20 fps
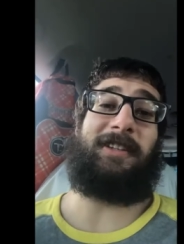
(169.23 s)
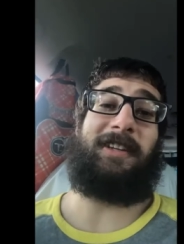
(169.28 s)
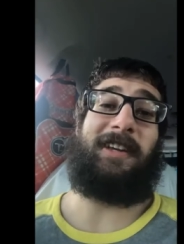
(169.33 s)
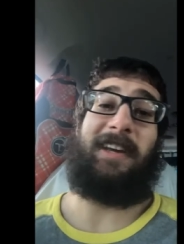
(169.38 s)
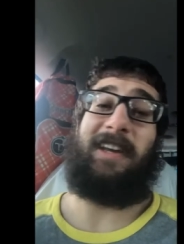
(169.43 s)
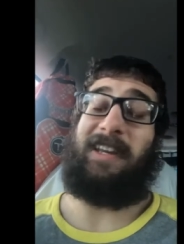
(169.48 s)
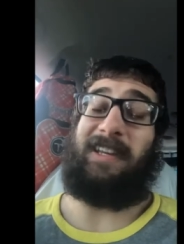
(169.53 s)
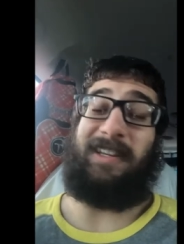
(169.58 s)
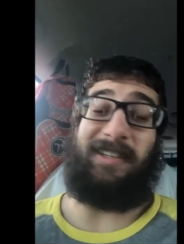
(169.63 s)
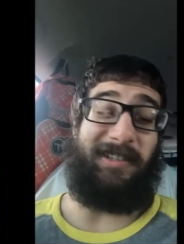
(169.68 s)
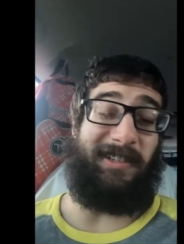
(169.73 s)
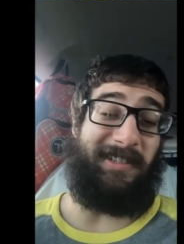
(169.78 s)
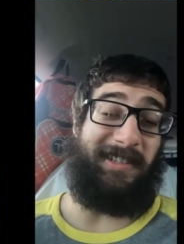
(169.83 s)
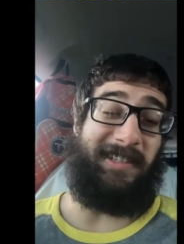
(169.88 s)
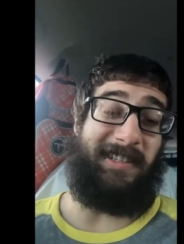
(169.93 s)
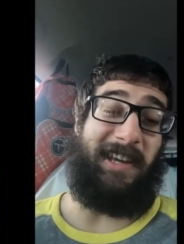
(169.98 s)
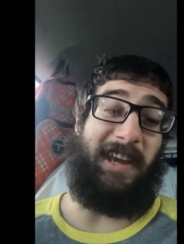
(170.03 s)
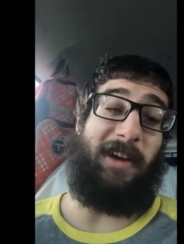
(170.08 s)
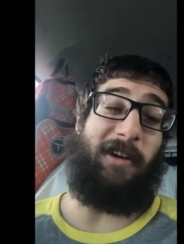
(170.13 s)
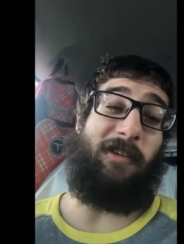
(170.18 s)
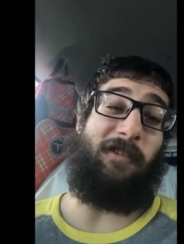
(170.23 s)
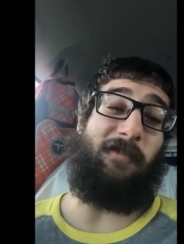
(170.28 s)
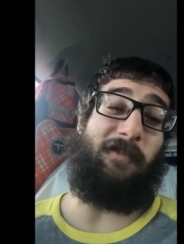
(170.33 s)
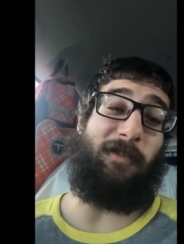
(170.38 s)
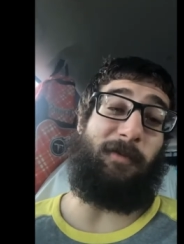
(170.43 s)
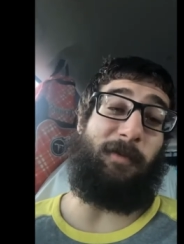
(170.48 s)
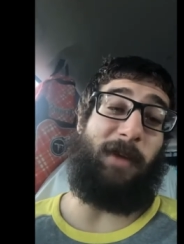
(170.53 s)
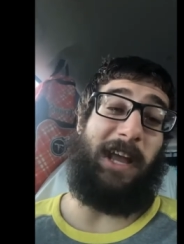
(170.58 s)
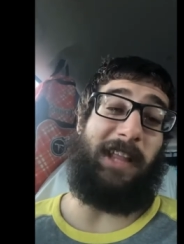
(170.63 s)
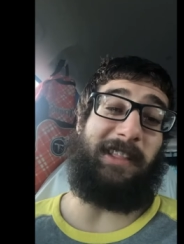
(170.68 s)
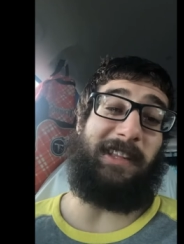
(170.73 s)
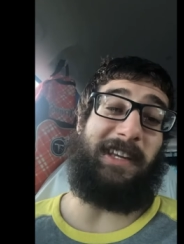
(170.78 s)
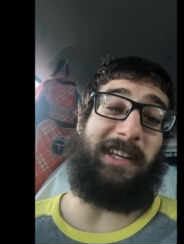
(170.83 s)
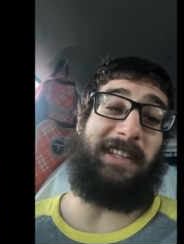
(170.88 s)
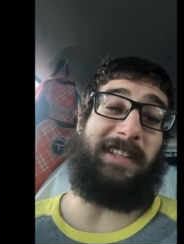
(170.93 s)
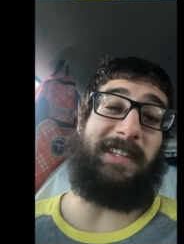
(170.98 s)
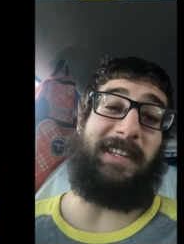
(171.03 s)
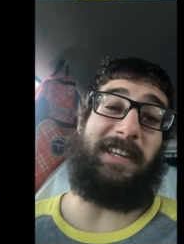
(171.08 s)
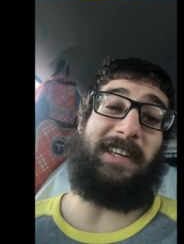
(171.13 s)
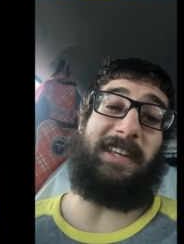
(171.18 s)
You just tell from my
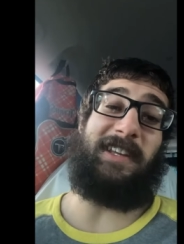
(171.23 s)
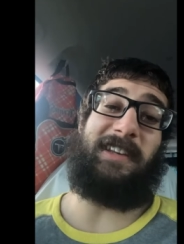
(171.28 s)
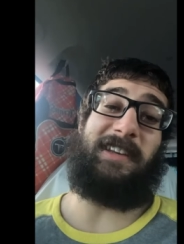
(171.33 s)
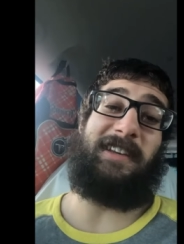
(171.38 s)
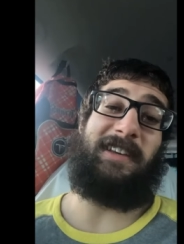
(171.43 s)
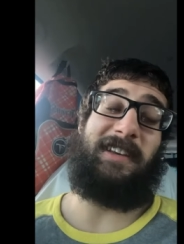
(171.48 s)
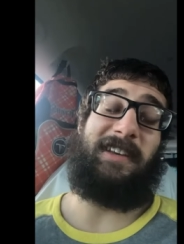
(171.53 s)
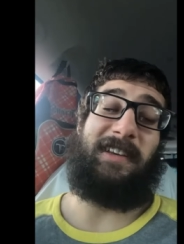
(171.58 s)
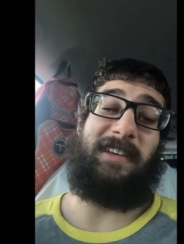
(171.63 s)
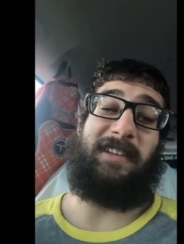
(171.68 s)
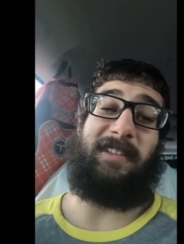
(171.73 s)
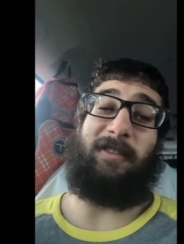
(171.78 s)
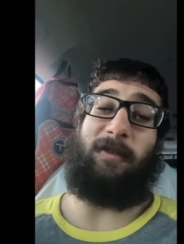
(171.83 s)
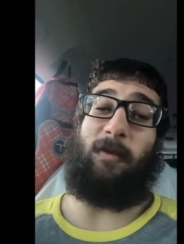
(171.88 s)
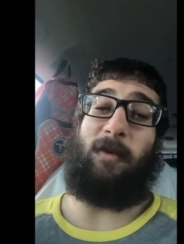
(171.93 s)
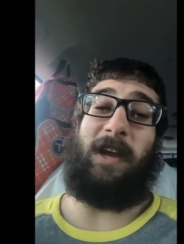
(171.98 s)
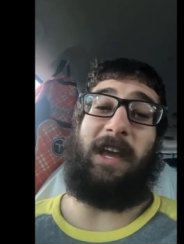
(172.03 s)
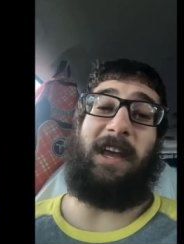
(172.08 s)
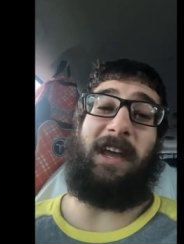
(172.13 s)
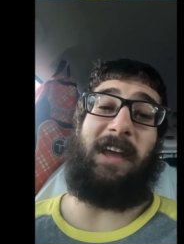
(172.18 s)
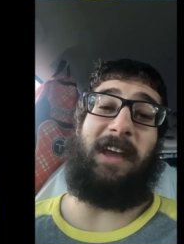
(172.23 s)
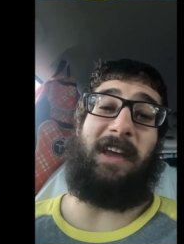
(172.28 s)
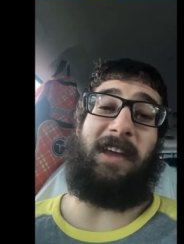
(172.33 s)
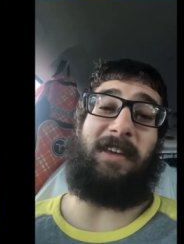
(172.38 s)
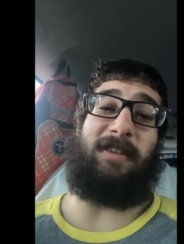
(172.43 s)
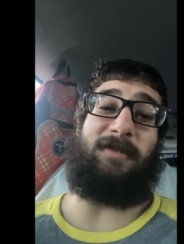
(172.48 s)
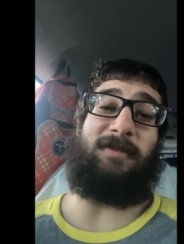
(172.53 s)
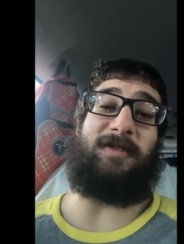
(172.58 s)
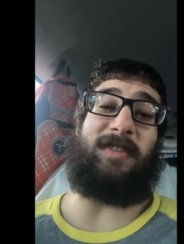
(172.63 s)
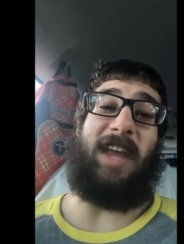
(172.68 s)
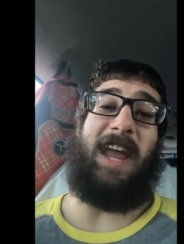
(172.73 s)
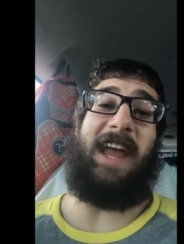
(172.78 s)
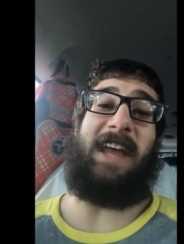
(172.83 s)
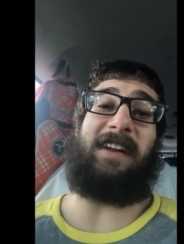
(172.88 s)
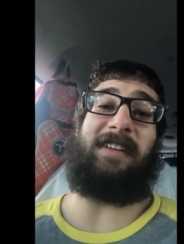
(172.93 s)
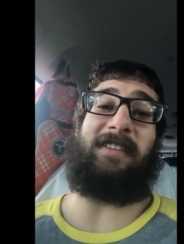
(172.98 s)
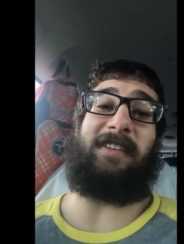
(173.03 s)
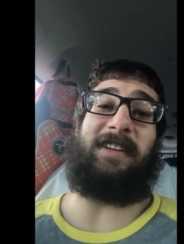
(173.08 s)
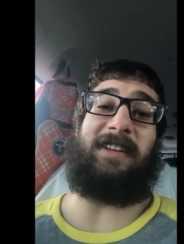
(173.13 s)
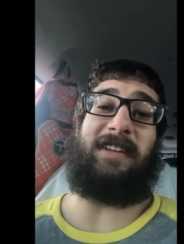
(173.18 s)
LinkedIn, the way I use
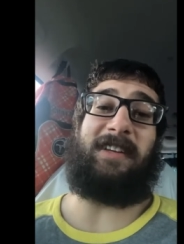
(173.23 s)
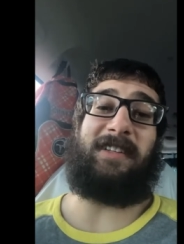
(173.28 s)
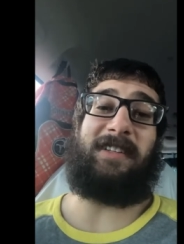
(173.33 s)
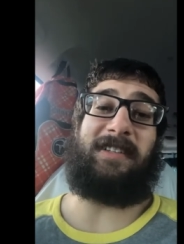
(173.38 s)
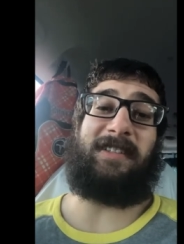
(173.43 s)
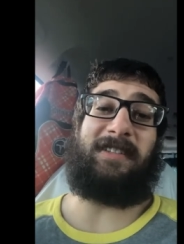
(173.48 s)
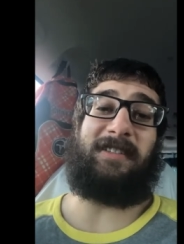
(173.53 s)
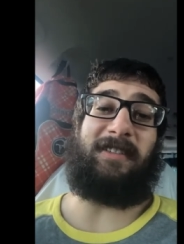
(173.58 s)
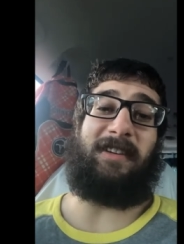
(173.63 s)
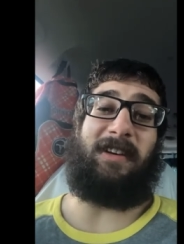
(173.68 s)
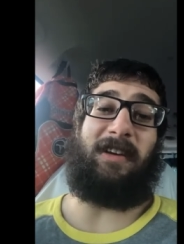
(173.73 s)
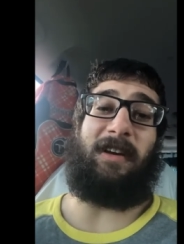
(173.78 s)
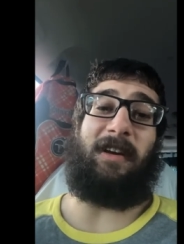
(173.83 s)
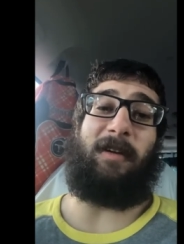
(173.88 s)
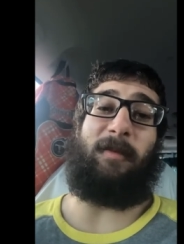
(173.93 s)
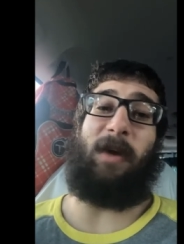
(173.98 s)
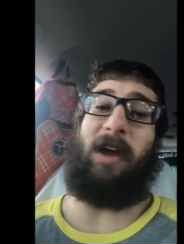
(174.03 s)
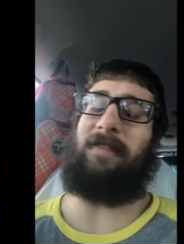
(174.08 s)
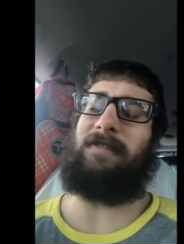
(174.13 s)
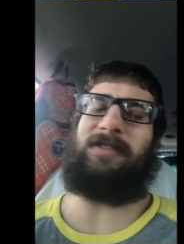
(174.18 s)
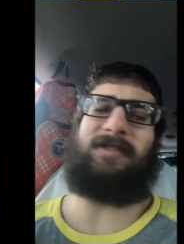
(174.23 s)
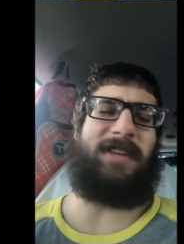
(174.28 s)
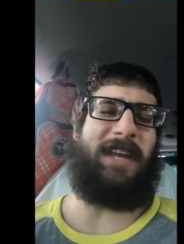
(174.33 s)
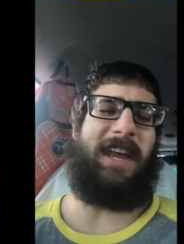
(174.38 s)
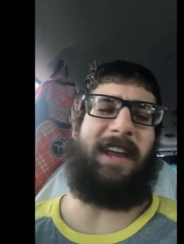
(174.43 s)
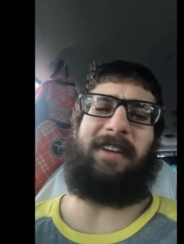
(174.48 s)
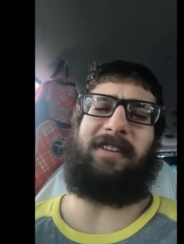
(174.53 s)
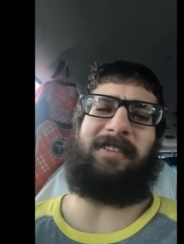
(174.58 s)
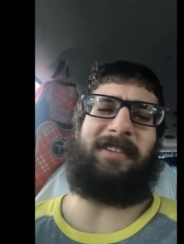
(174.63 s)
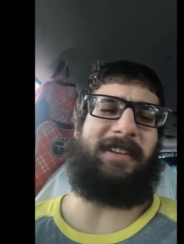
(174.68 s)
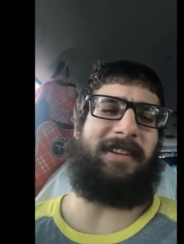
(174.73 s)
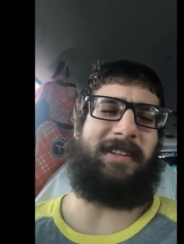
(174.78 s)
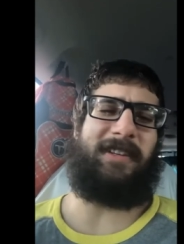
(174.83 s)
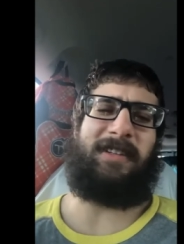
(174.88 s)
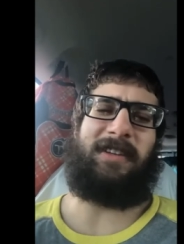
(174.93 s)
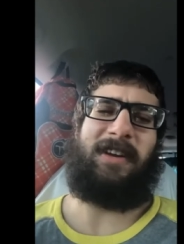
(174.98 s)
analytics. I've used analytics